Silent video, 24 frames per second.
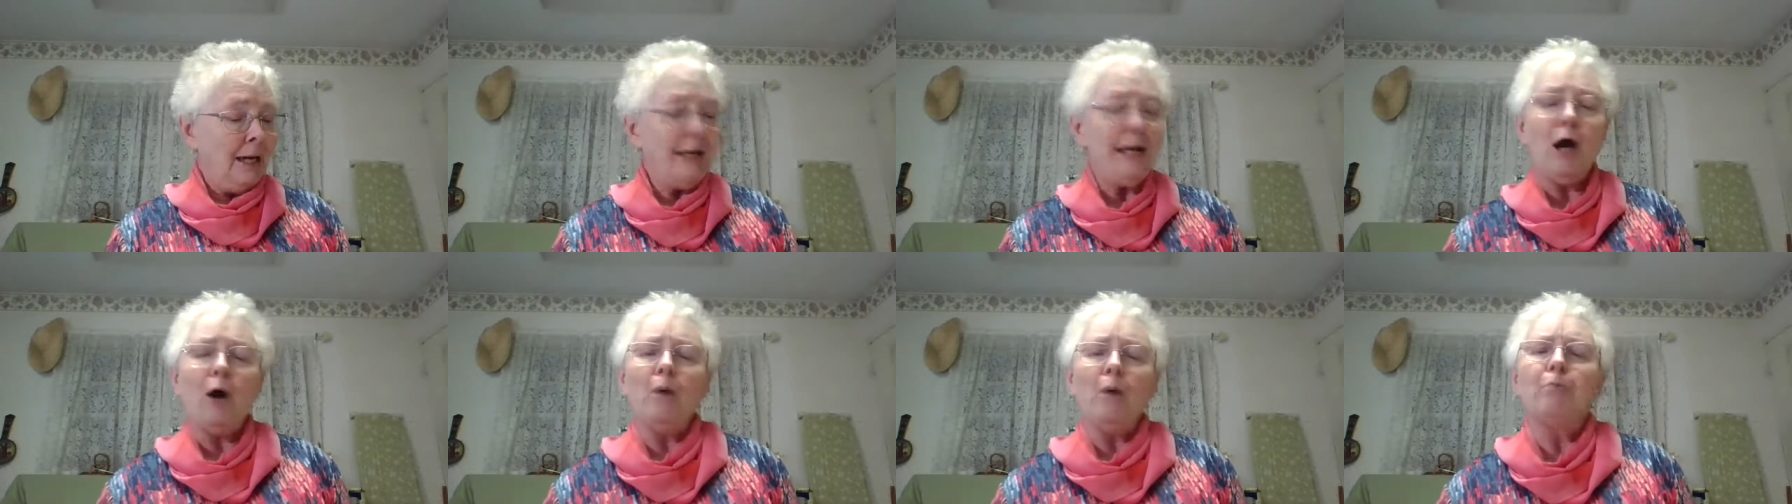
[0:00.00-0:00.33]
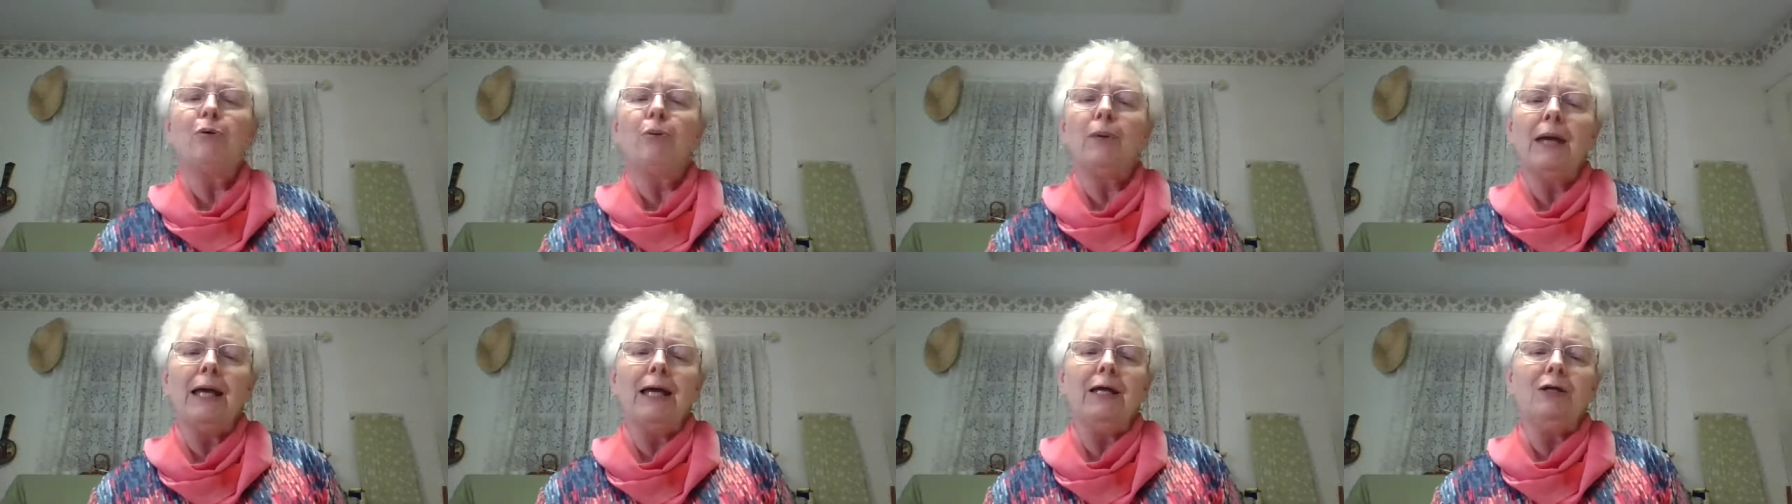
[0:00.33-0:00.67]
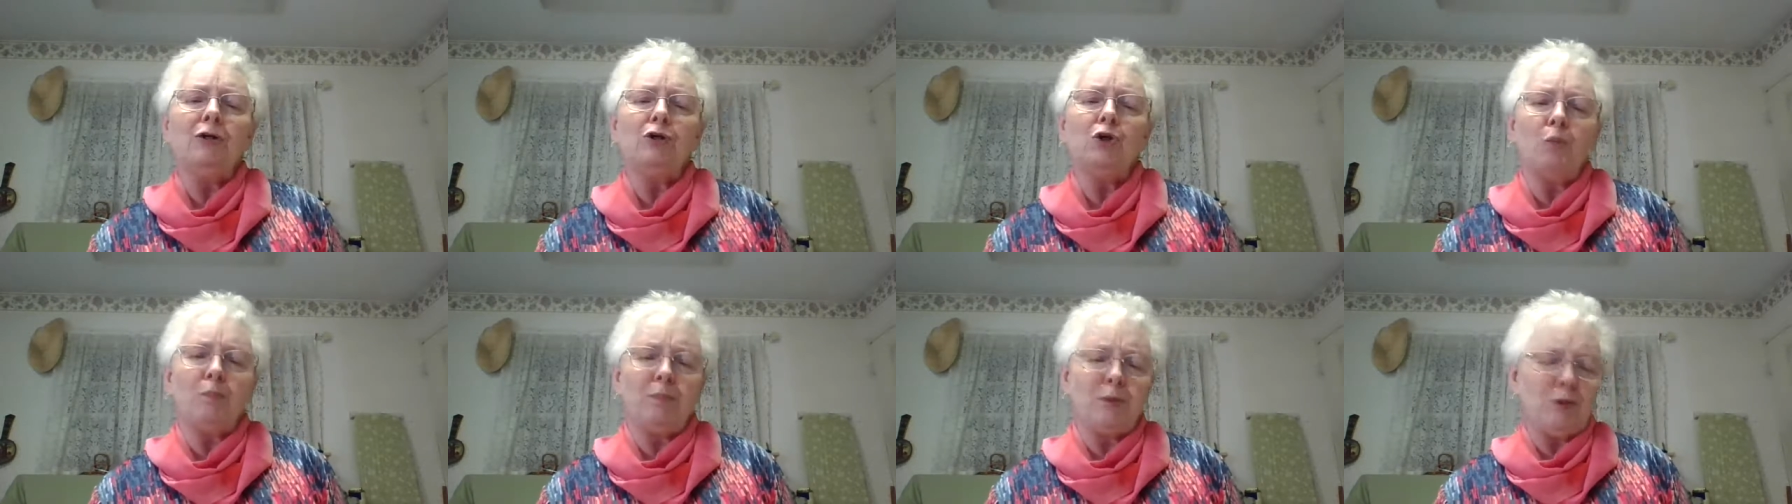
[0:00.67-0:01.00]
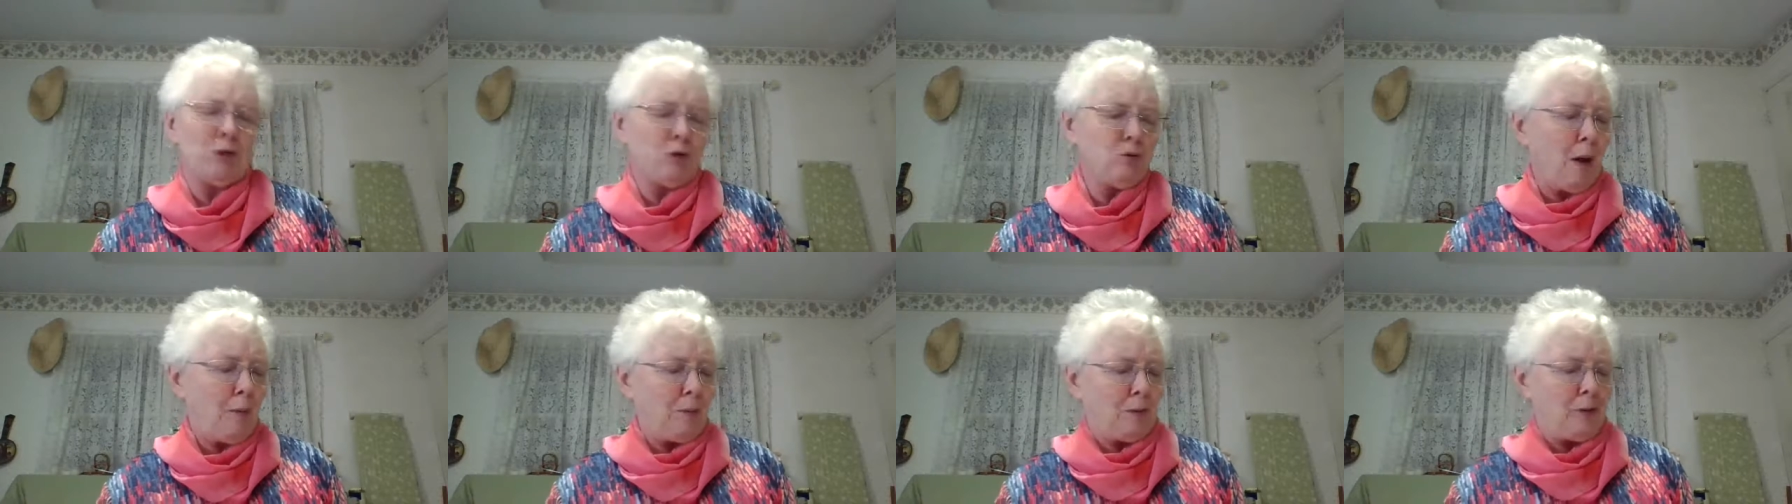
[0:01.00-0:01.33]
"And now, pray, don't
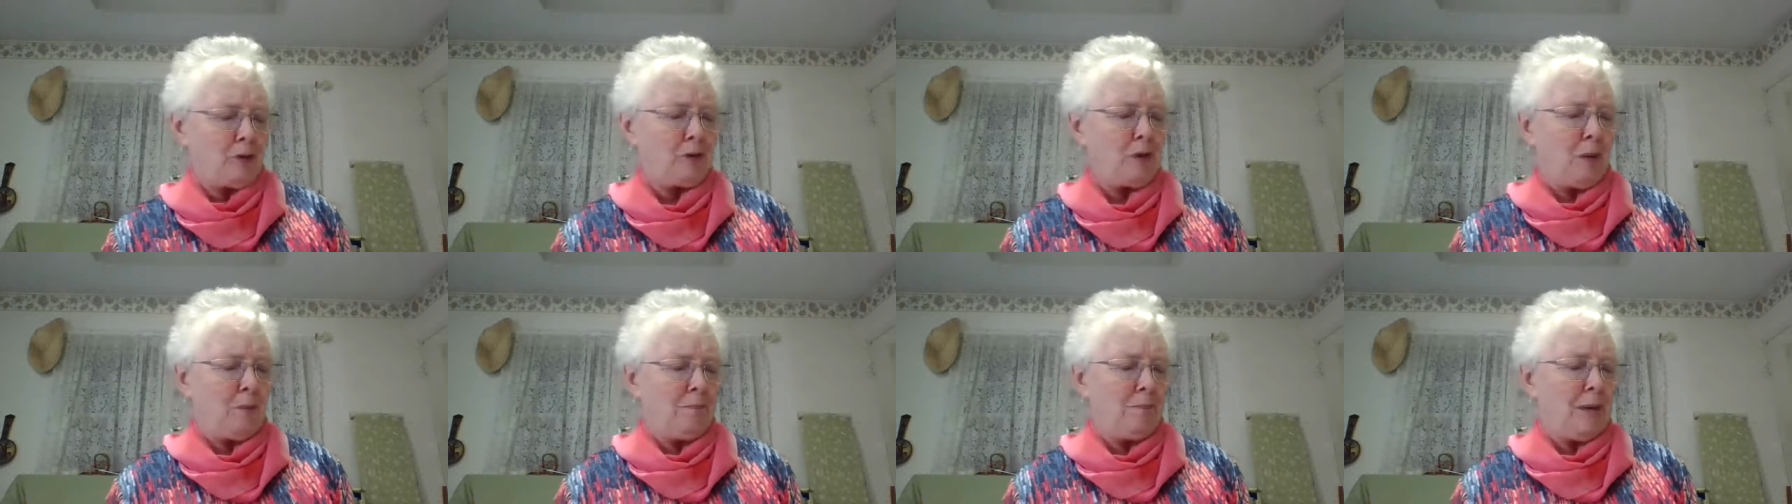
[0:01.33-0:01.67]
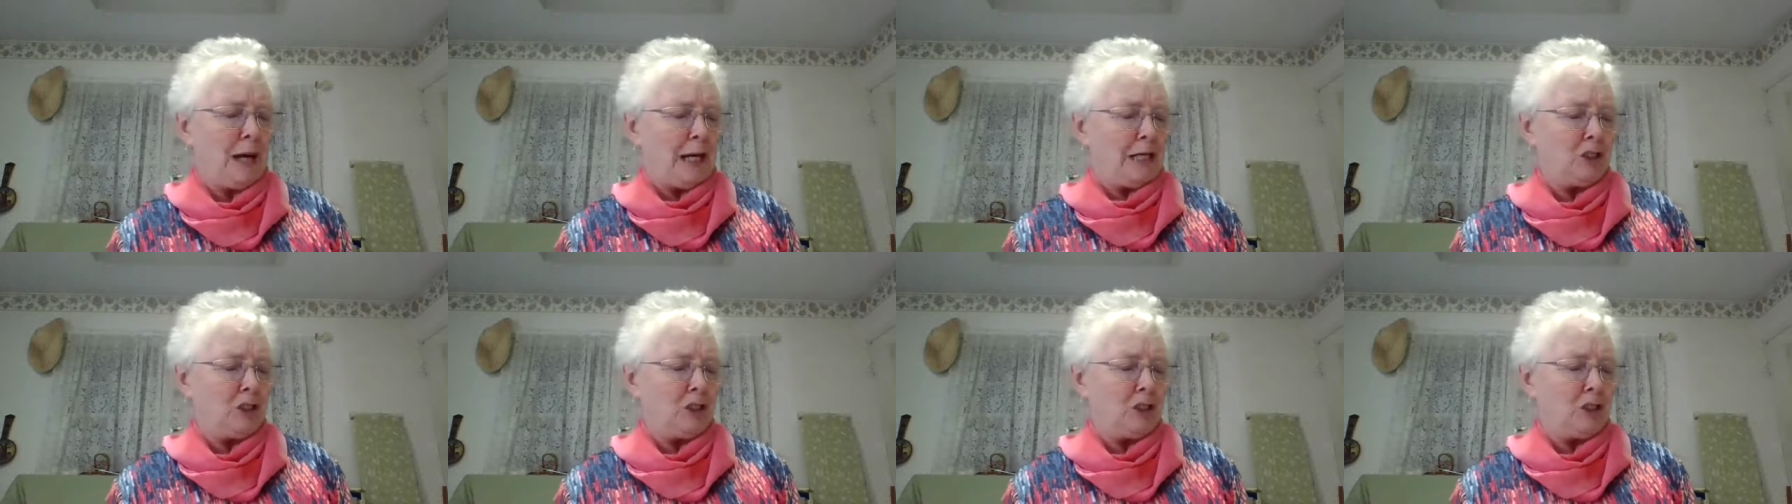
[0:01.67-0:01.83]
be troublesome,